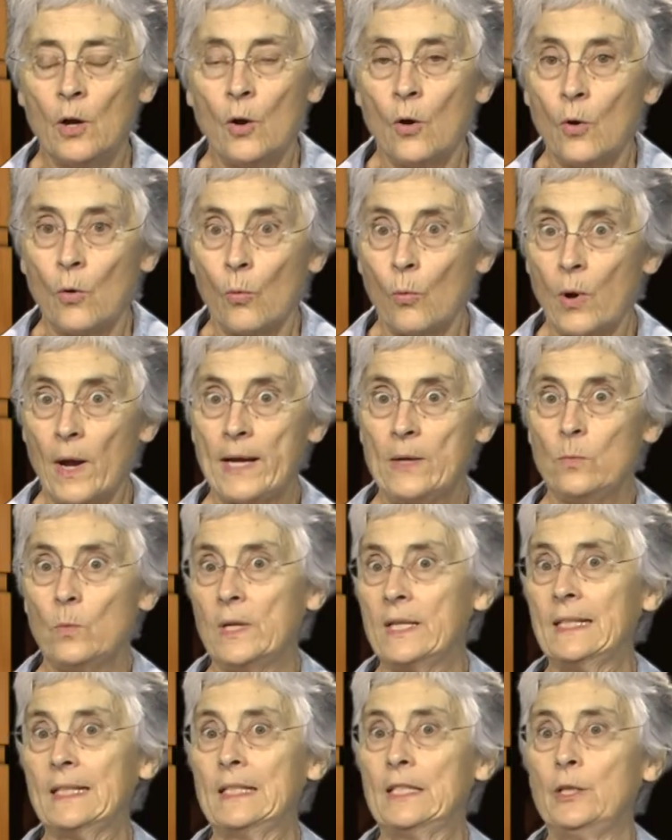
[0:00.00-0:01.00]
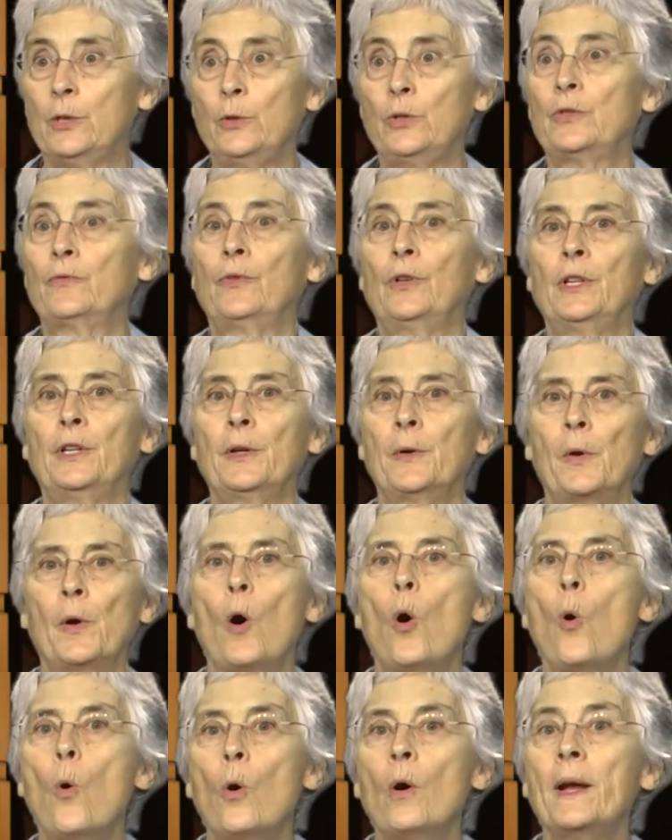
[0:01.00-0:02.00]
Write what is useful
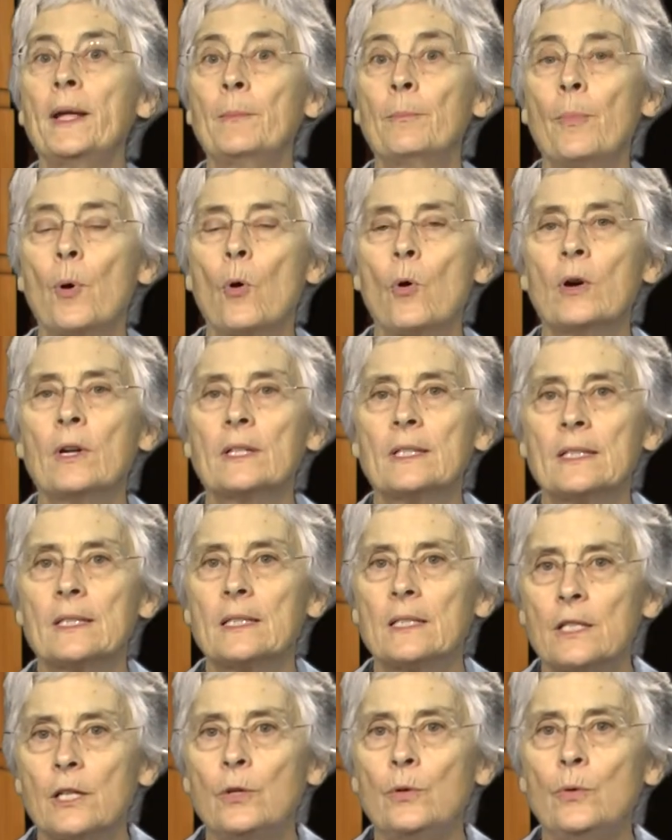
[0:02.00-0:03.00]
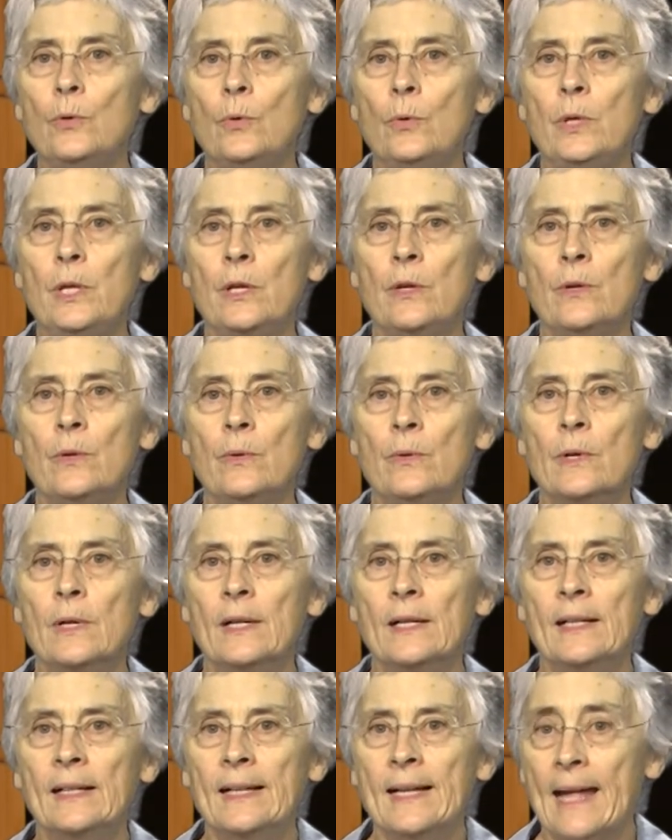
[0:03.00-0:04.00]
or important to you.
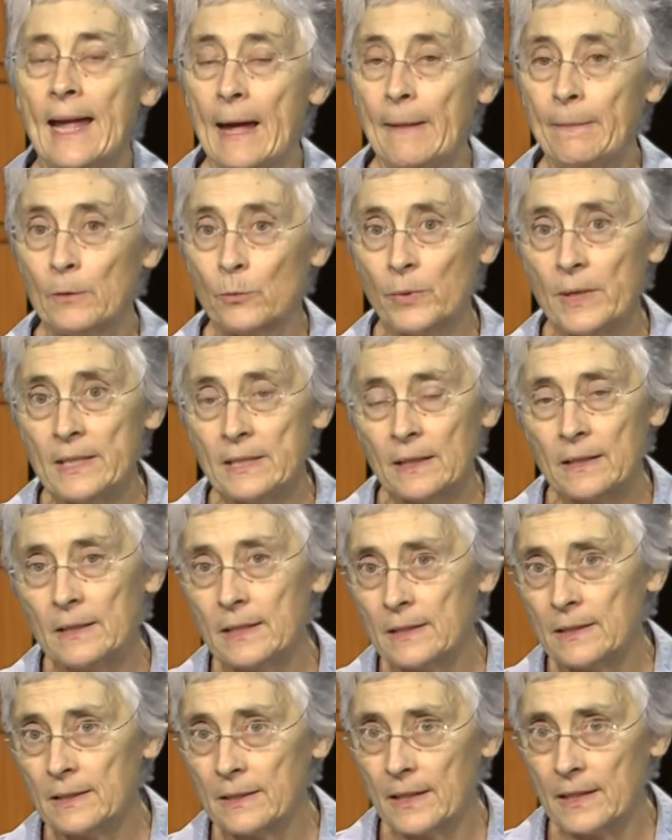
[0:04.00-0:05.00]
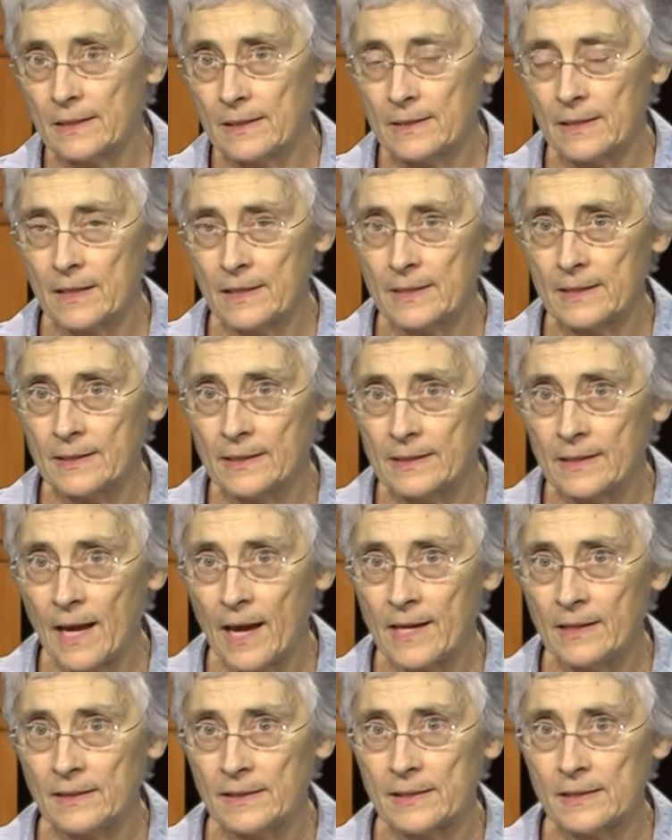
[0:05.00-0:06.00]
And the reason this is done in
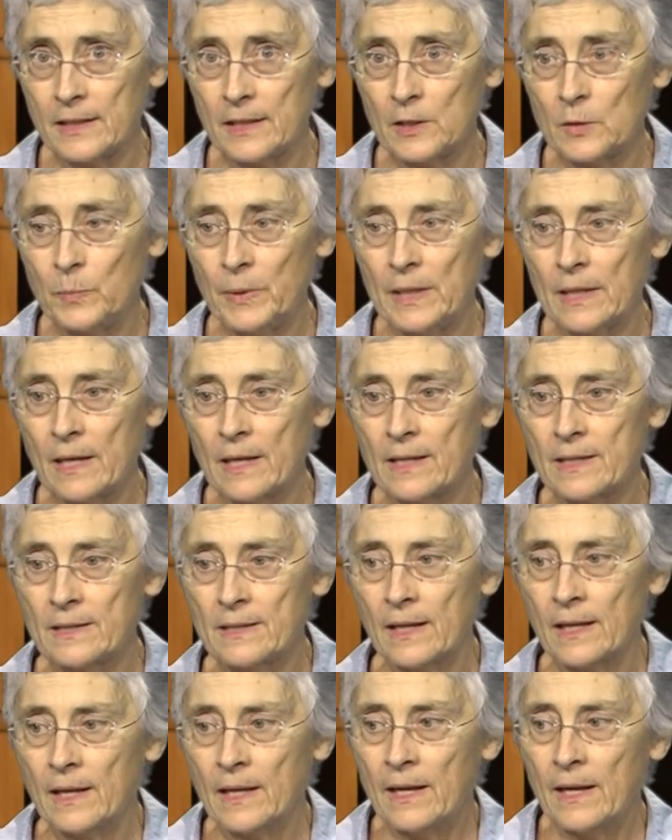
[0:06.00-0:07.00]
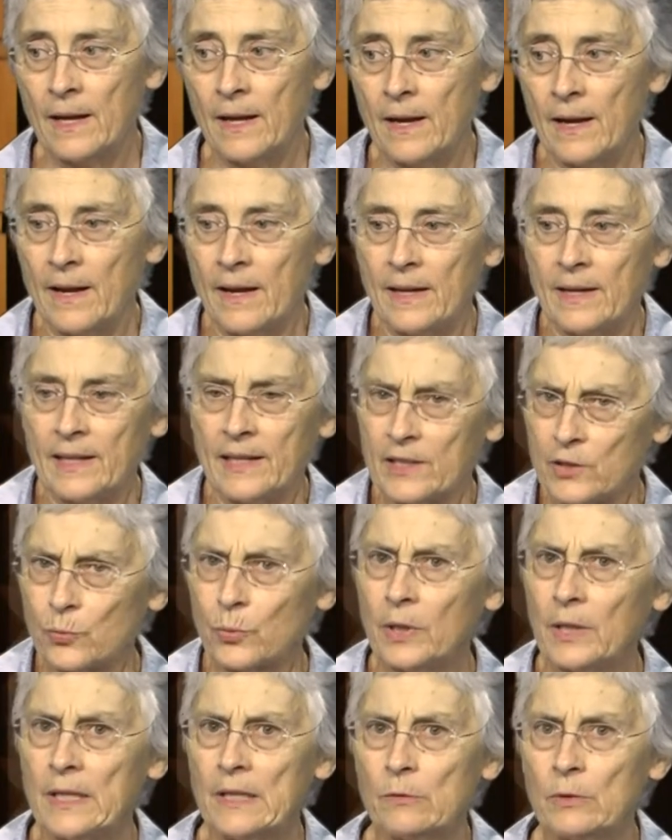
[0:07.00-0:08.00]
silence is because it's
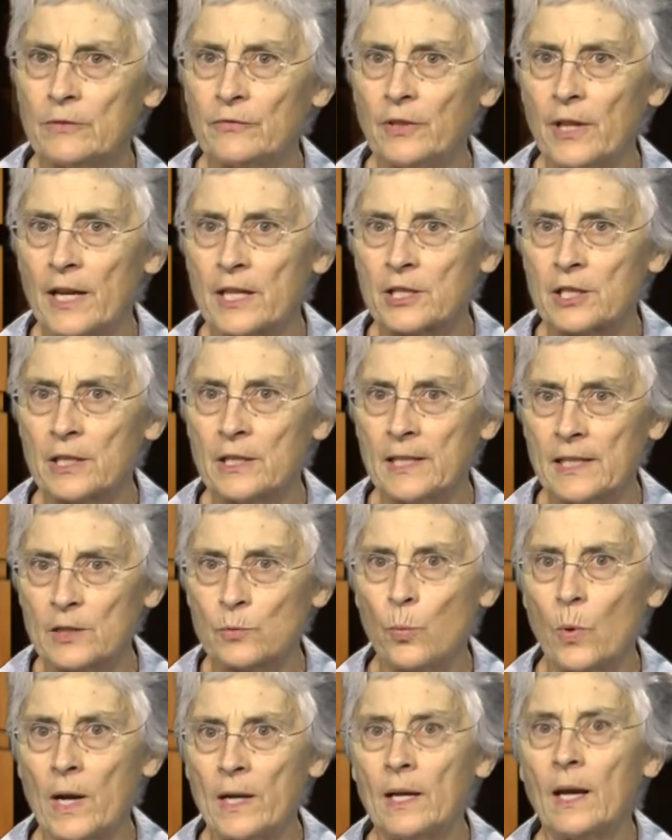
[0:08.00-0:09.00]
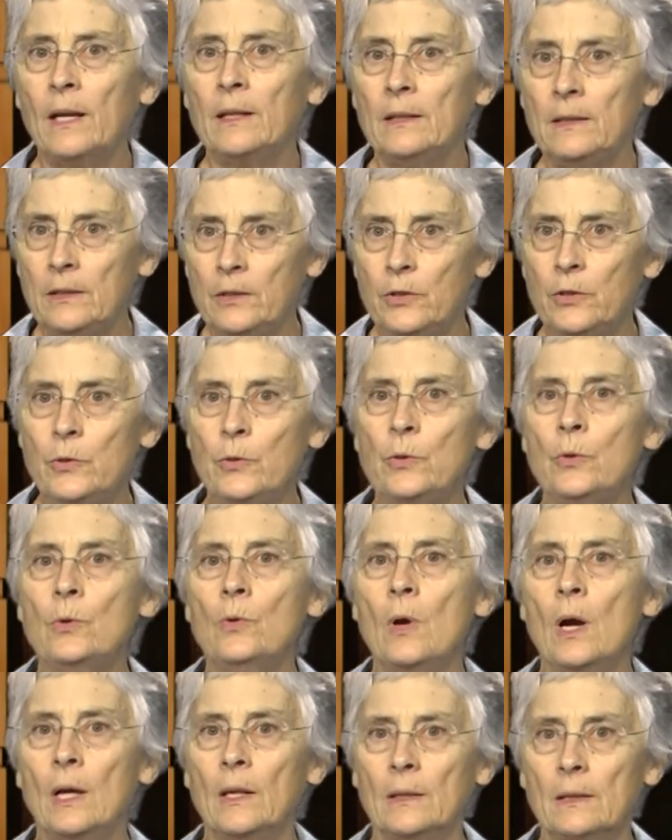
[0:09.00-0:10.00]
really a reflection. It's what you
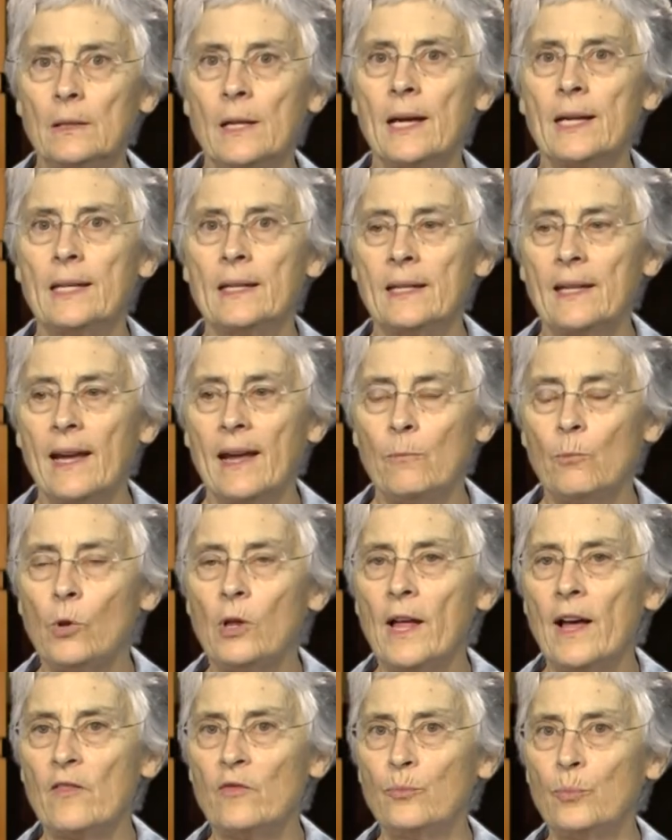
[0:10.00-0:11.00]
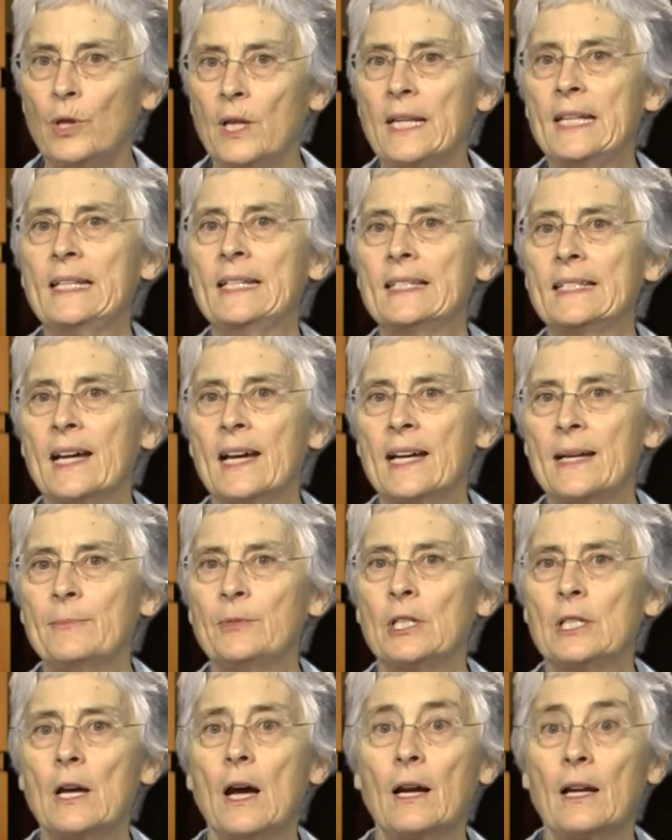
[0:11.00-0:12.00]
like, and we'll have plenty of time to
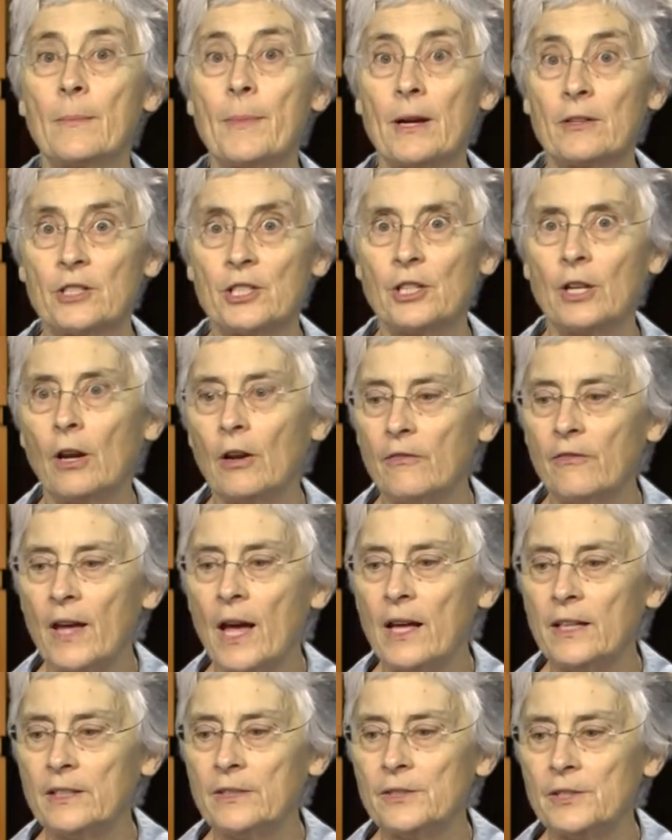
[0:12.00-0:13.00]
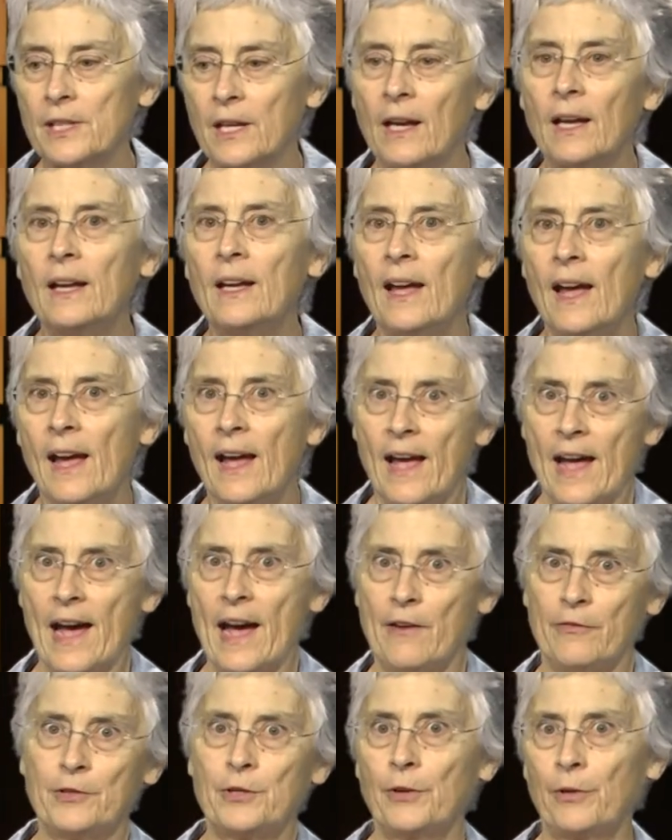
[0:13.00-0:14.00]
talk about shared values
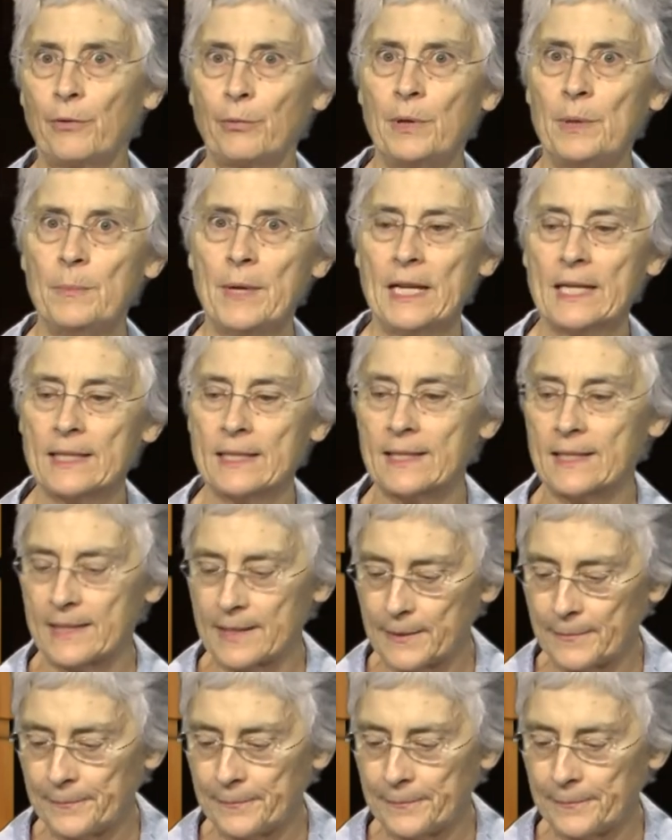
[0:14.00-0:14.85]
after 3 minutes.